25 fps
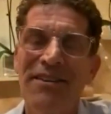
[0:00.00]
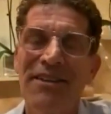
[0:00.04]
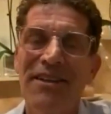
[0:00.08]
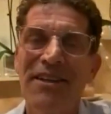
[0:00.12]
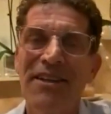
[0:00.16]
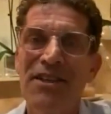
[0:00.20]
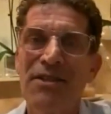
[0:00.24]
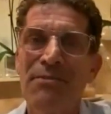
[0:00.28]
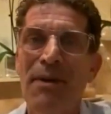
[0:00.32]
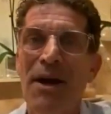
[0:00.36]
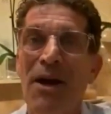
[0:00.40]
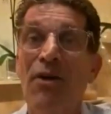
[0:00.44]

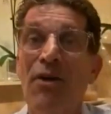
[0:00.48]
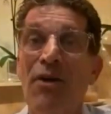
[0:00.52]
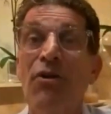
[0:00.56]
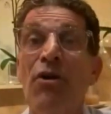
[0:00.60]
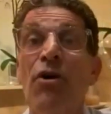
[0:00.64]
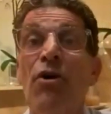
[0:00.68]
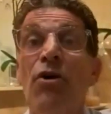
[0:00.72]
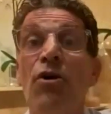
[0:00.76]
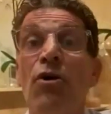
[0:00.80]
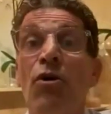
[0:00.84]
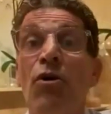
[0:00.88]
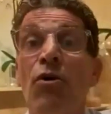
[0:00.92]
is about
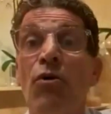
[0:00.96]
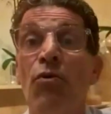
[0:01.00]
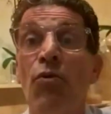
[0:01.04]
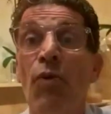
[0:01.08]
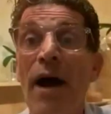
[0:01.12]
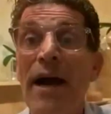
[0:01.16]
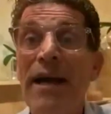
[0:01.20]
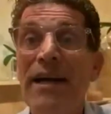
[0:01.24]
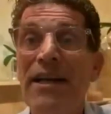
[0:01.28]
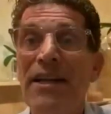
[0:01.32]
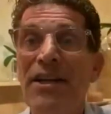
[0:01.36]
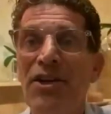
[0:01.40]

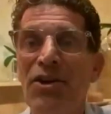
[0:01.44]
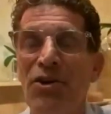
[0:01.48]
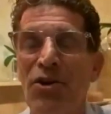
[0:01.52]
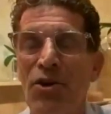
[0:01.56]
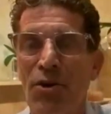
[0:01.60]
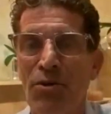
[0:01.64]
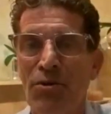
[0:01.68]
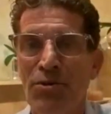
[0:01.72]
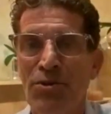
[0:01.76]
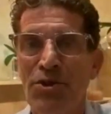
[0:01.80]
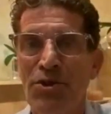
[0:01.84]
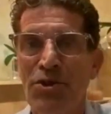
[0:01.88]
writing your
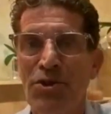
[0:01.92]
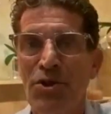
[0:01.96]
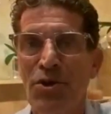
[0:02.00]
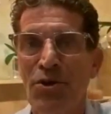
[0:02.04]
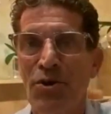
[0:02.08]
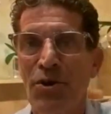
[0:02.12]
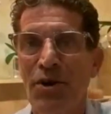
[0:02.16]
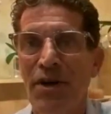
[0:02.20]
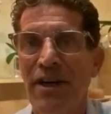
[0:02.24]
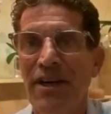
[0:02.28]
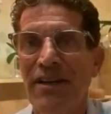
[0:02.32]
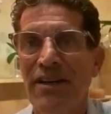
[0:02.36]
own
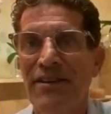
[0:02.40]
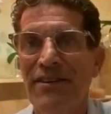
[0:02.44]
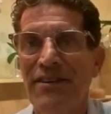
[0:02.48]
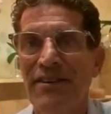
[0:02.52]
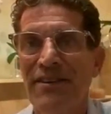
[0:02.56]
story.